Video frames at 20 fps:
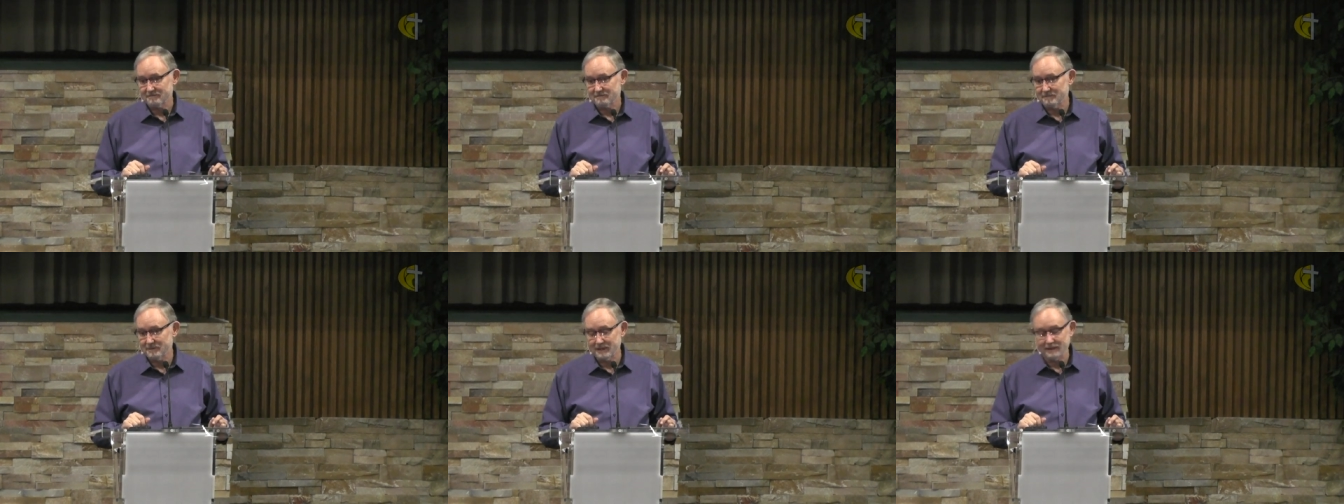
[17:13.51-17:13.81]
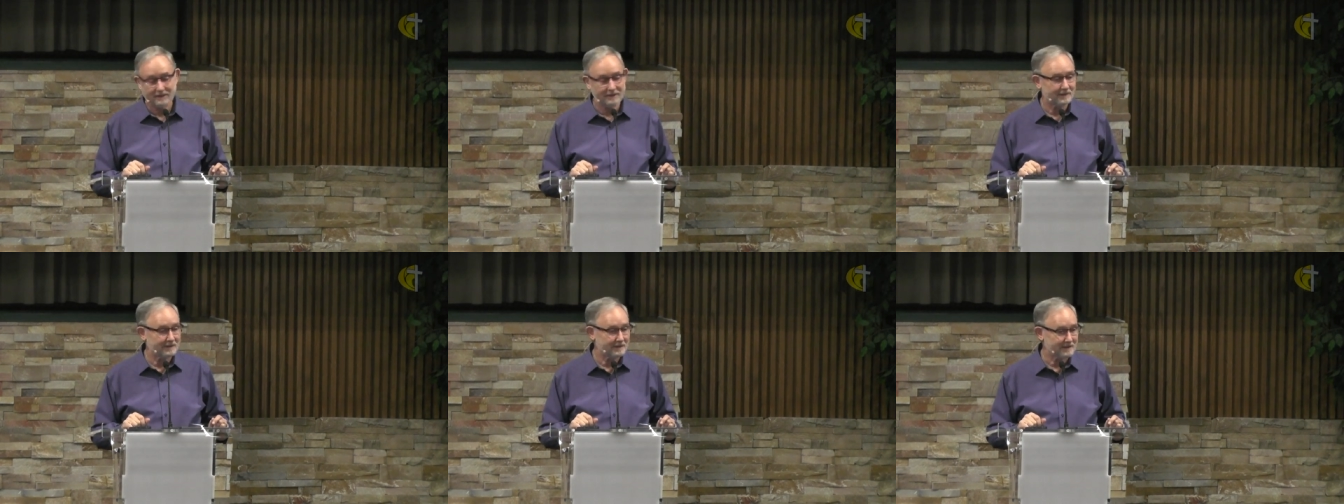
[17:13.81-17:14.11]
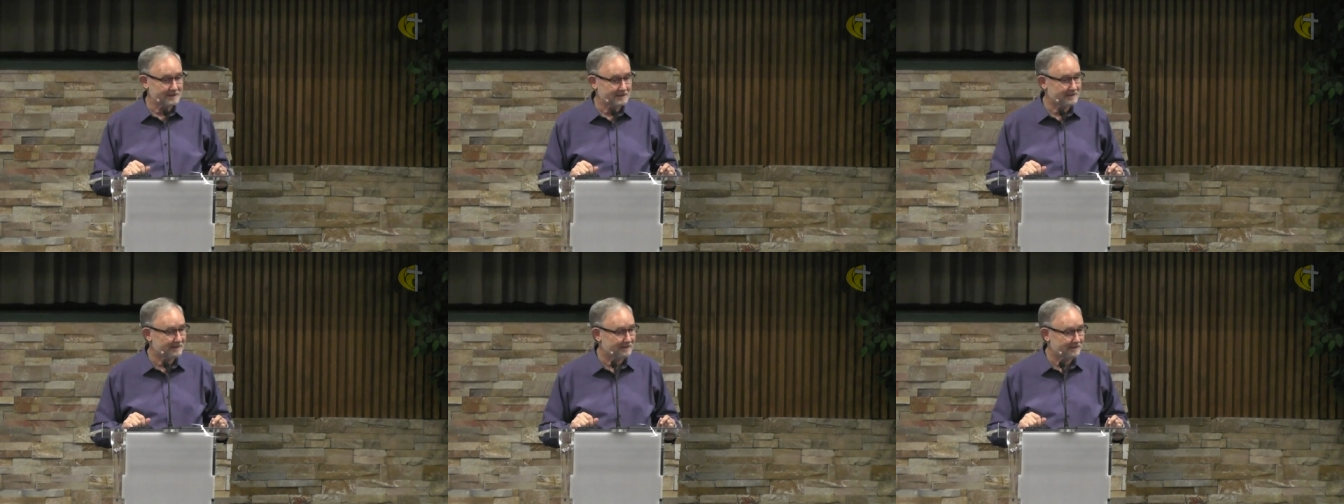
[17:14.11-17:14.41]

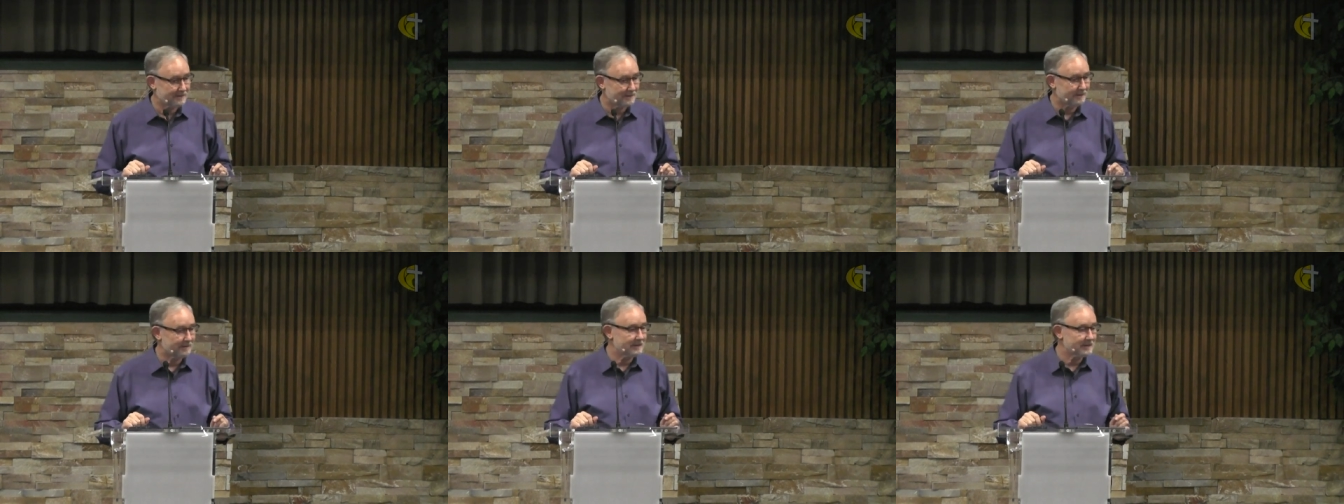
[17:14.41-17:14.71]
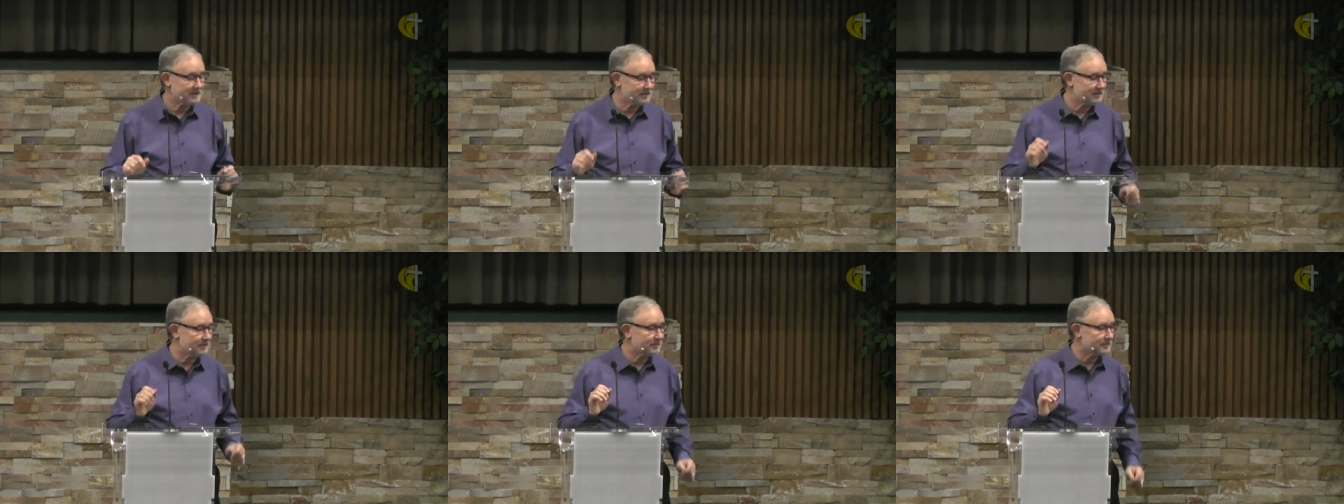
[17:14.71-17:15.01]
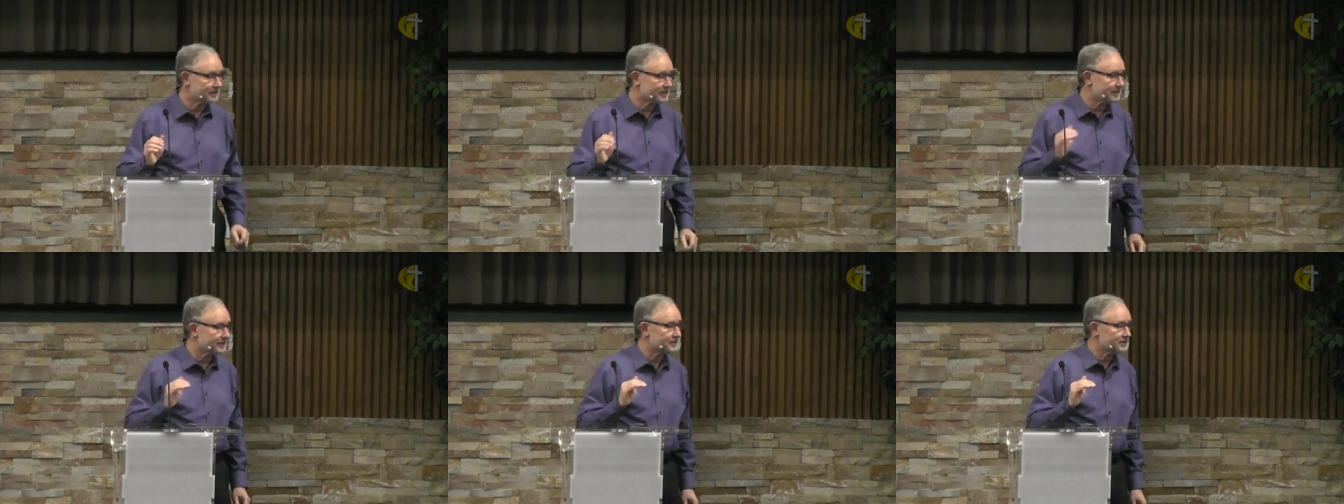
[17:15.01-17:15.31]
because there is no
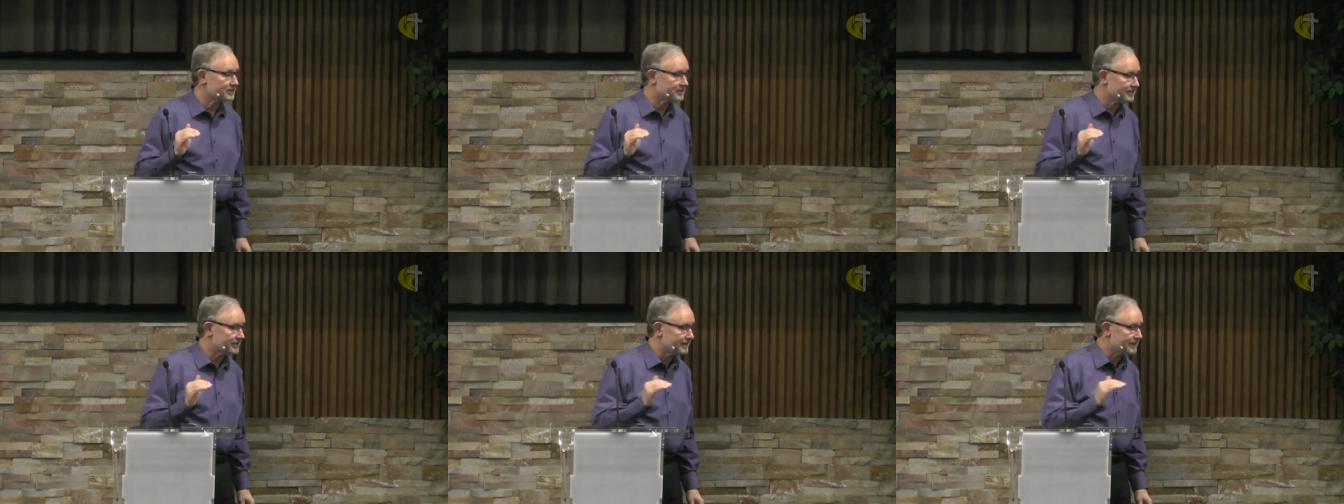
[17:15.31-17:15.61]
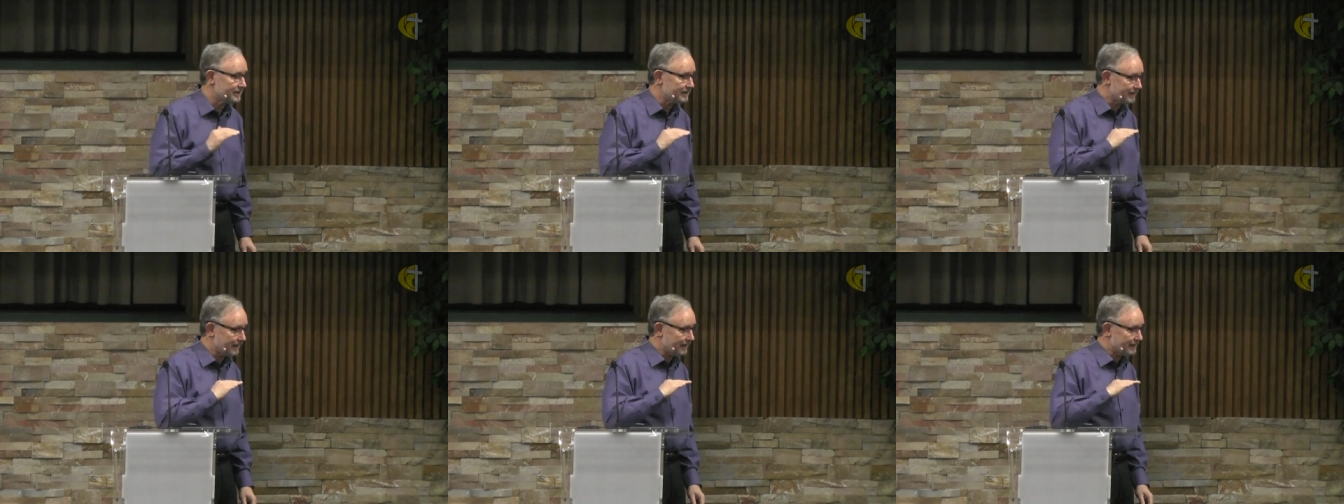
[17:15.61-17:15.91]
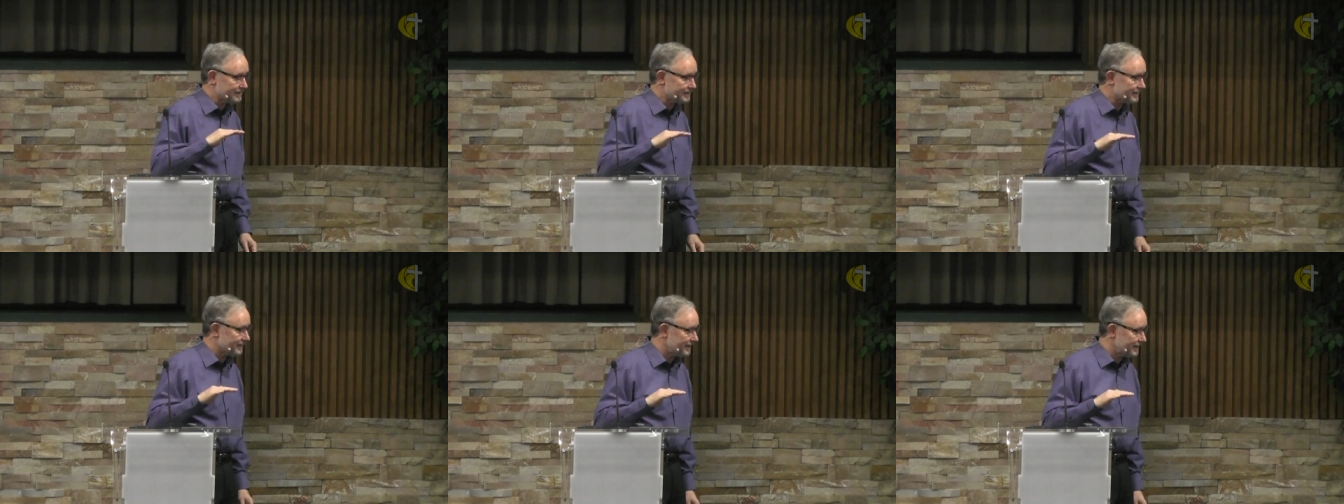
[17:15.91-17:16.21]
such thing as